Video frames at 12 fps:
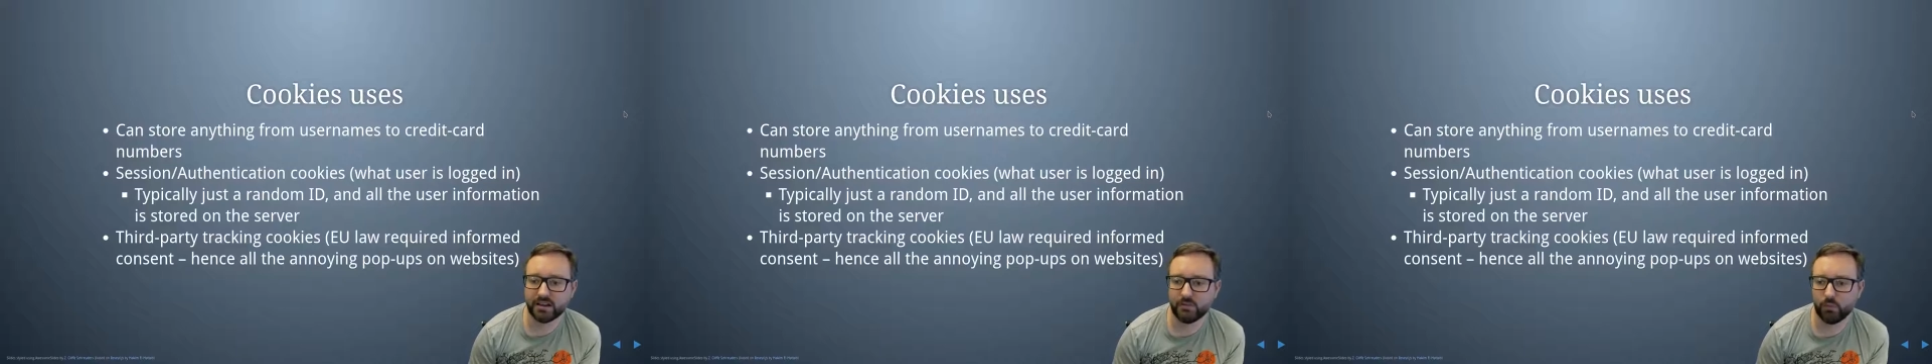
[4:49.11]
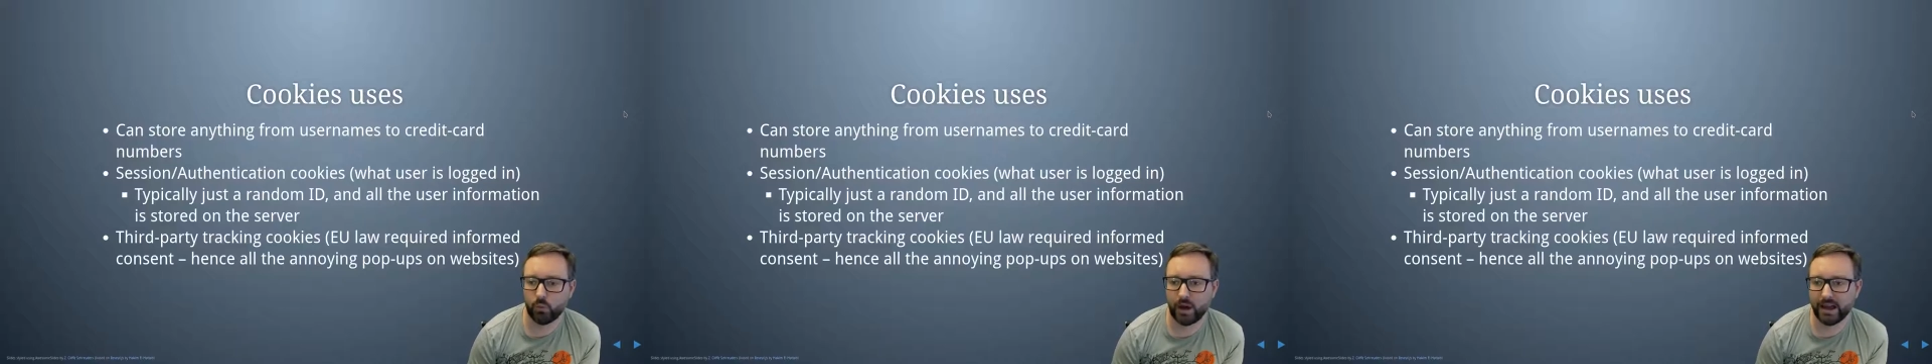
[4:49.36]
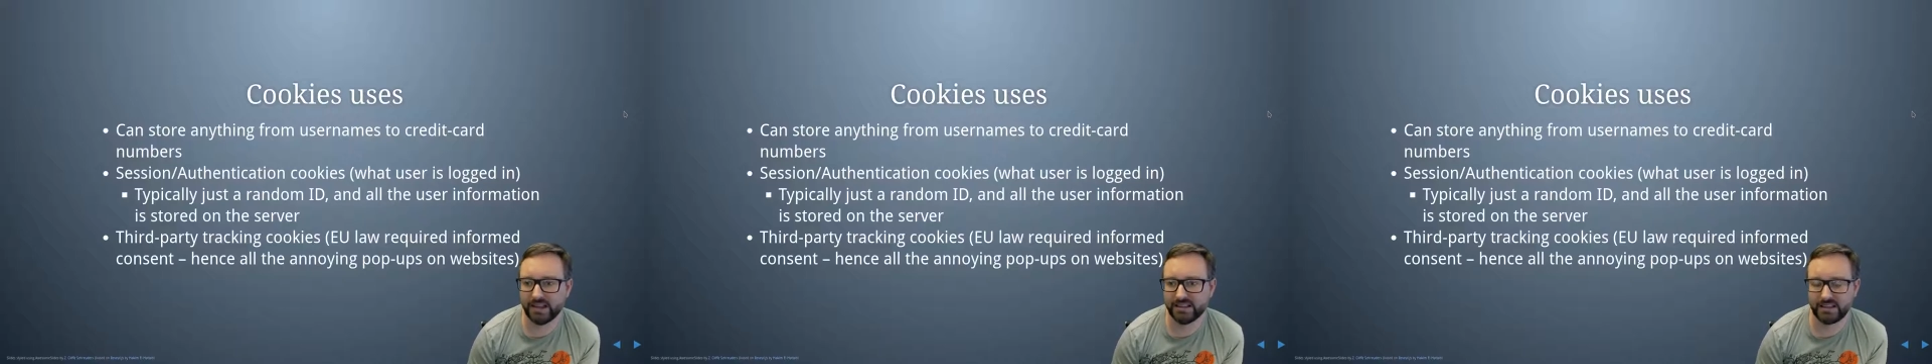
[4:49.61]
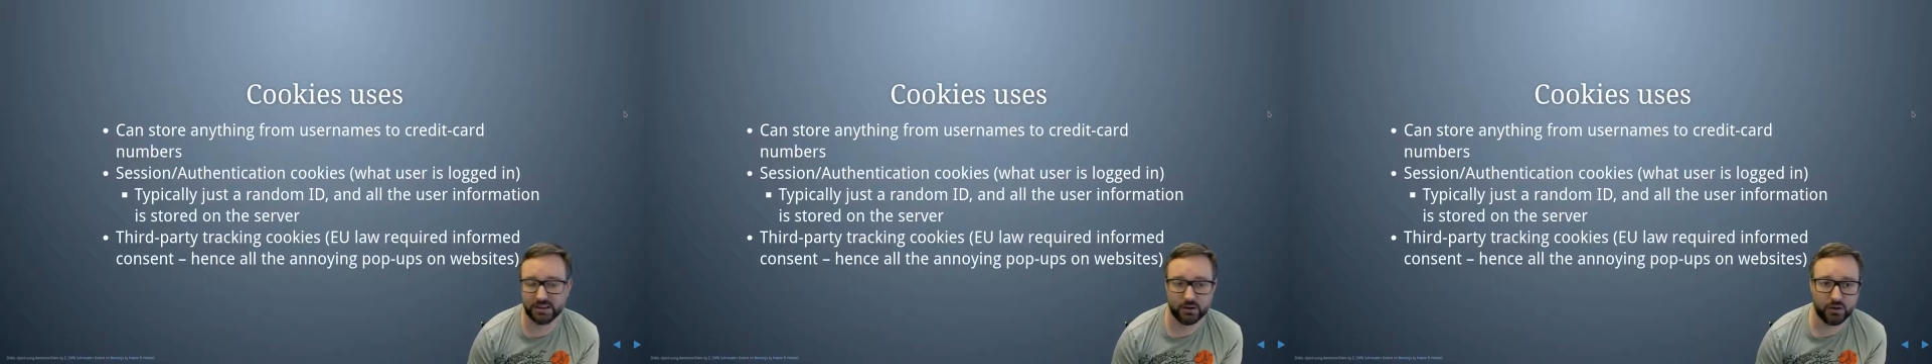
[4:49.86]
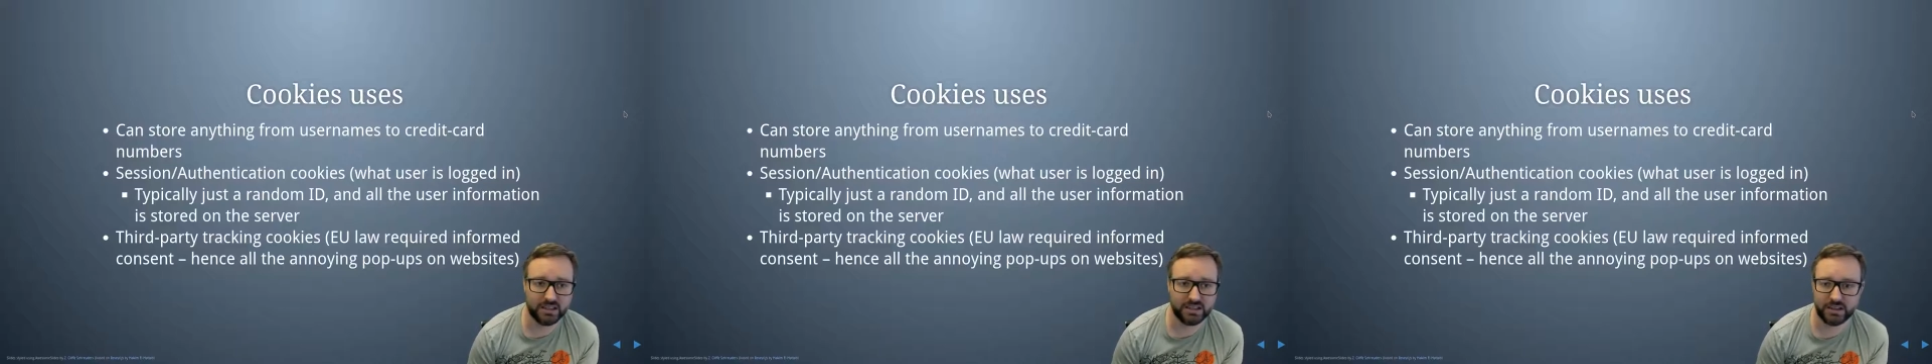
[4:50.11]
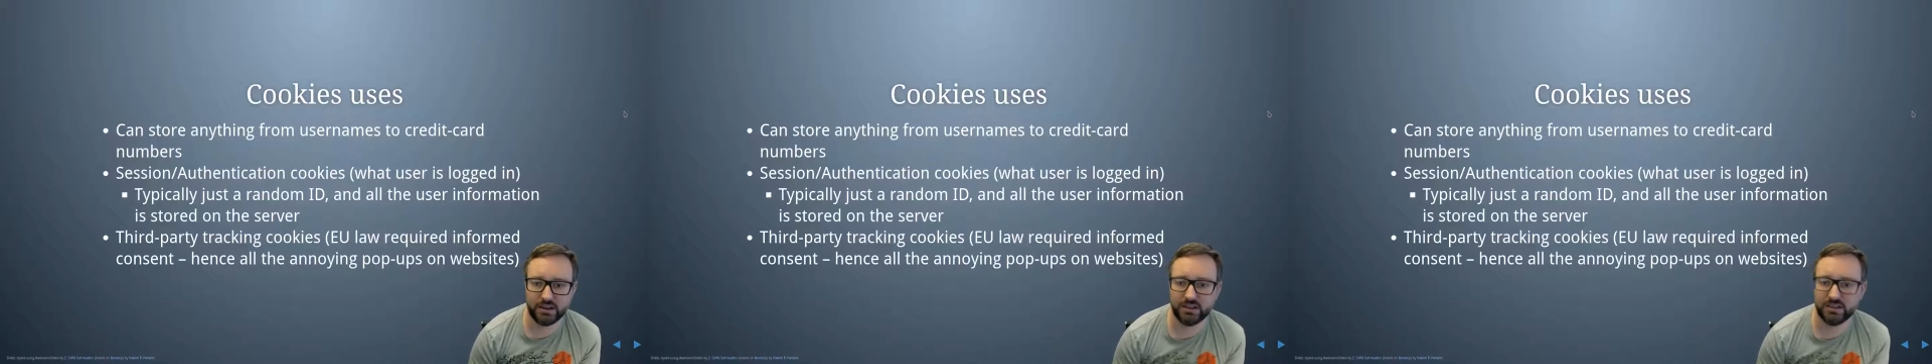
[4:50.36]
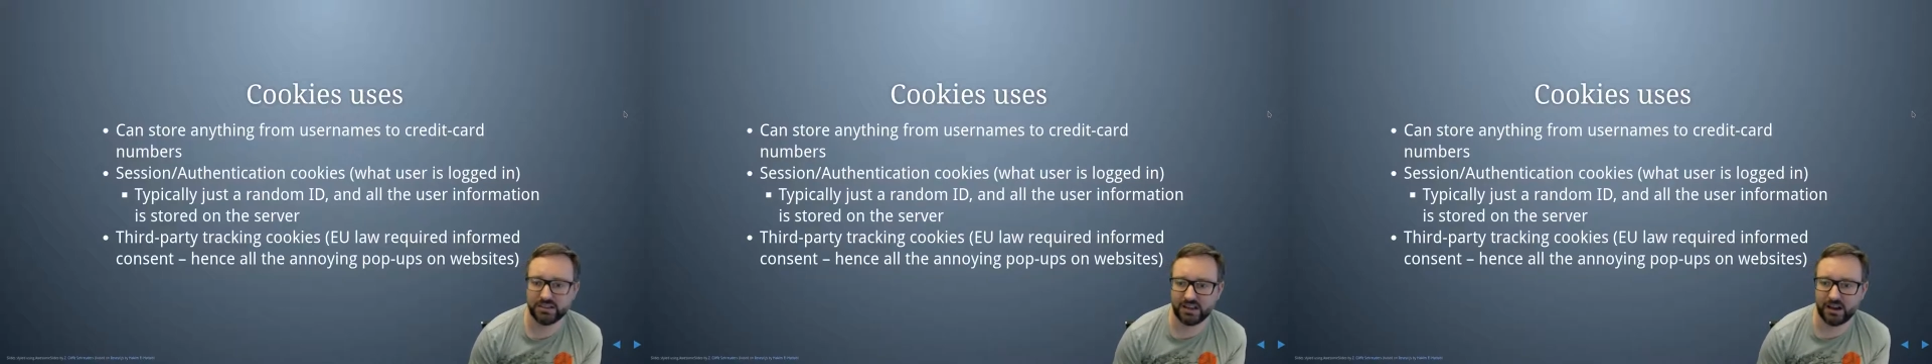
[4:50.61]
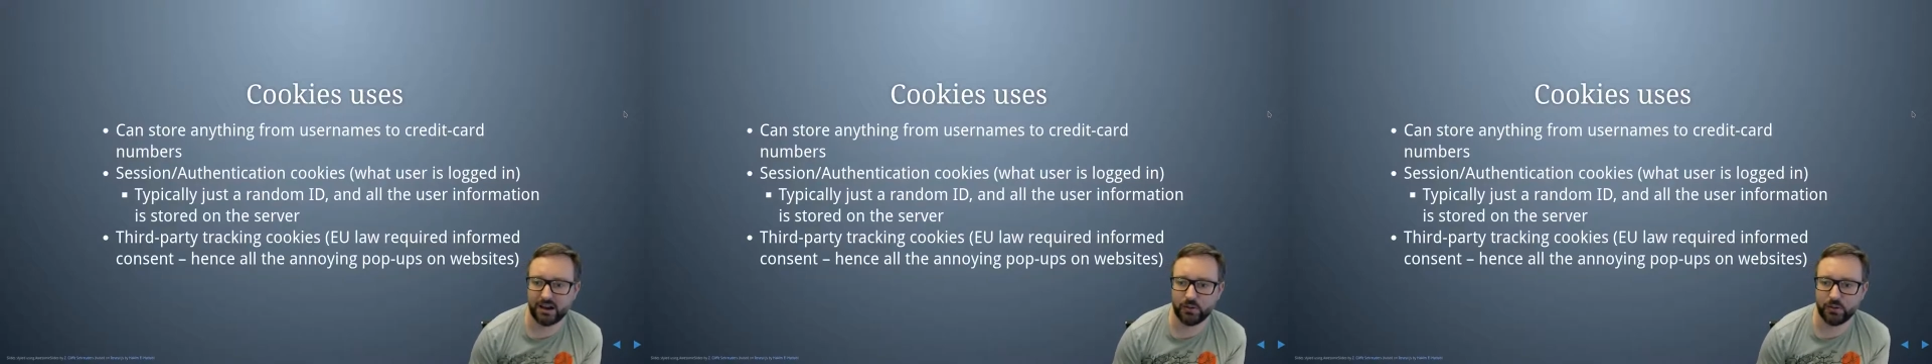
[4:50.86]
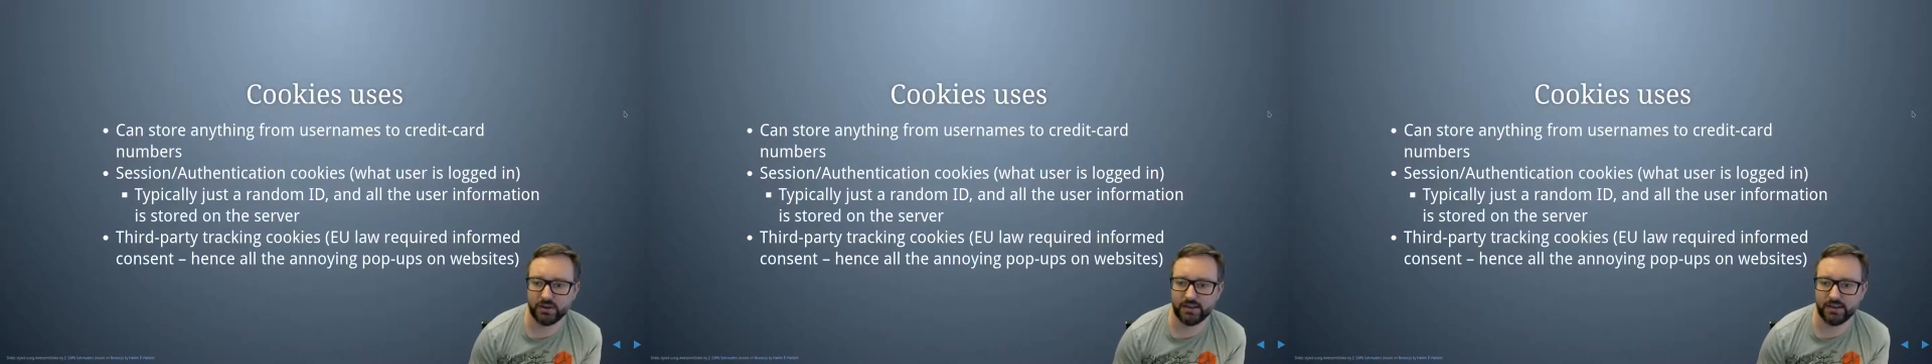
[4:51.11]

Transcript: ways that cookies are used are with